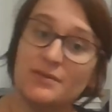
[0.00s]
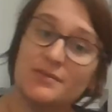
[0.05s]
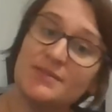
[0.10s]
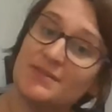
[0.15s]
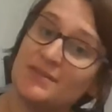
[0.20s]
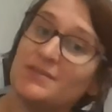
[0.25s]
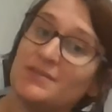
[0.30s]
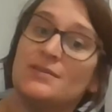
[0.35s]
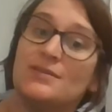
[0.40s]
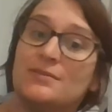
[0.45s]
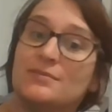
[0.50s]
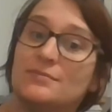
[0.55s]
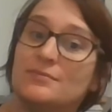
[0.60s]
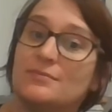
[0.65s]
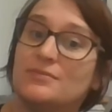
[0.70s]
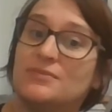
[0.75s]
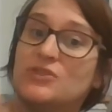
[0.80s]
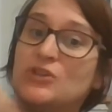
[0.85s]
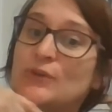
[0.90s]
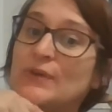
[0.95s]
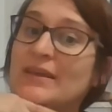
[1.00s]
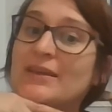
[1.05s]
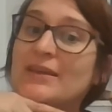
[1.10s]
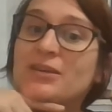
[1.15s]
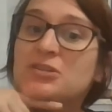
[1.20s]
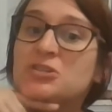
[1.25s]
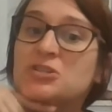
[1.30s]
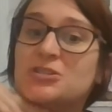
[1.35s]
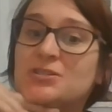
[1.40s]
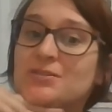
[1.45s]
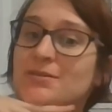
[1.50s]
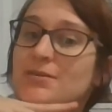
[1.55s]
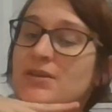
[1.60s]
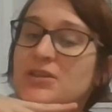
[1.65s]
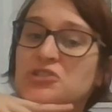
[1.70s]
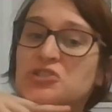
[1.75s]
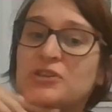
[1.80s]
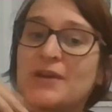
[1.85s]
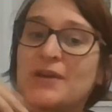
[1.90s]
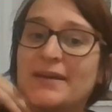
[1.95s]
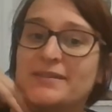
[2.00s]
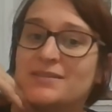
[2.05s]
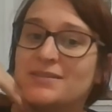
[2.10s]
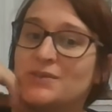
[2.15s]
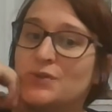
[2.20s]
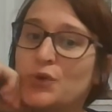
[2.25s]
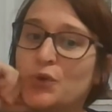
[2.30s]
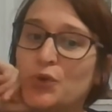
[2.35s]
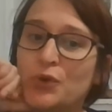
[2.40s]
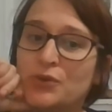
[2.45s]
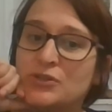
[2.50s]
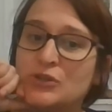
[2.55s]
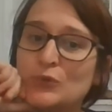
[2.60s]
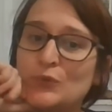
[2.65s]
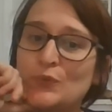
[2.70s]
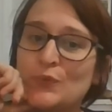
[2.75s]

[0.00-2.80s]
you'll still tune in each night to